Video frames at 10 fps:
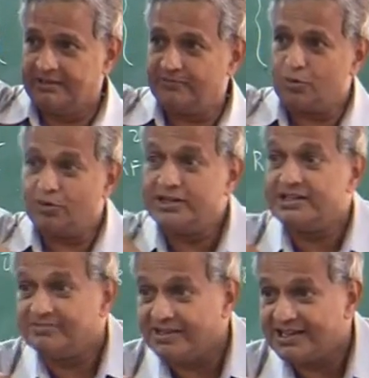If the coning
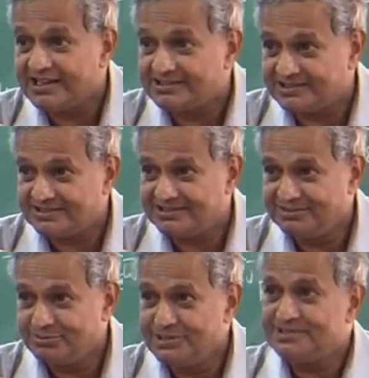is very less,
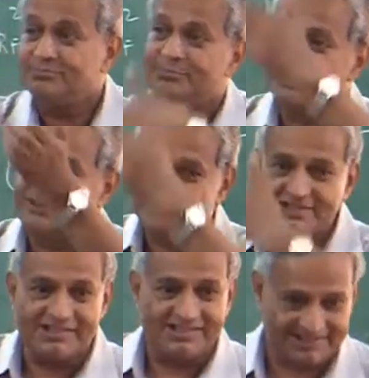means my lift
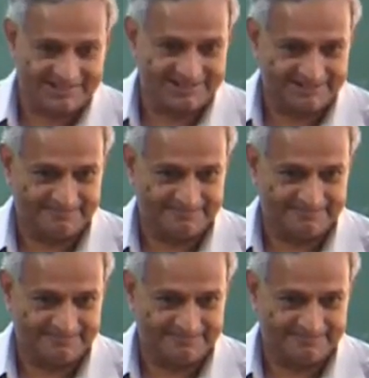is less.